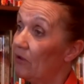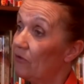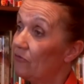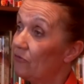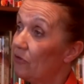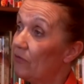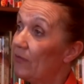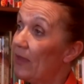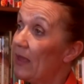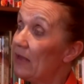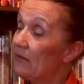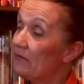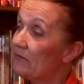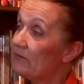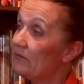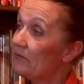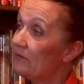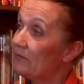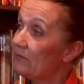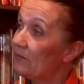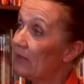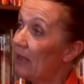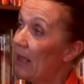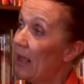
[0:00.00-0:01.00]
So
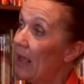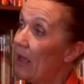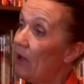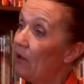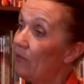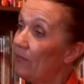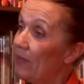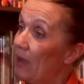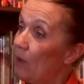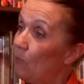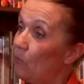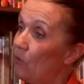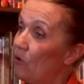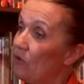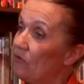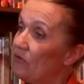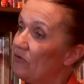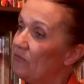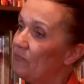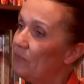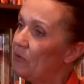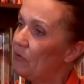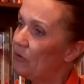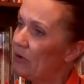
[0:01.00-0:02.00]
that's how that
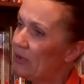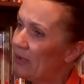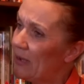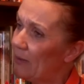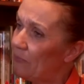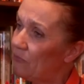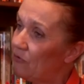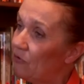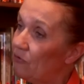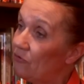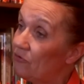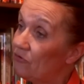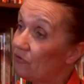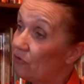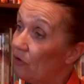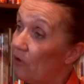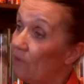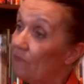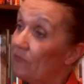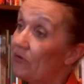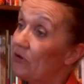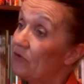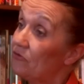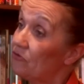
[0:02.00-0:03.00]
works is building up children's
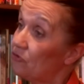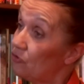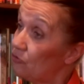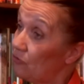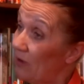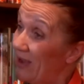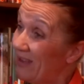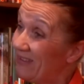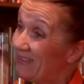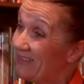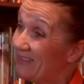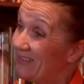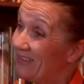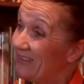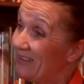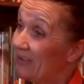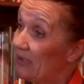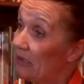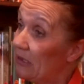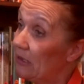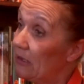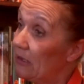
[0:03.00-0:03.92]
confidence, trust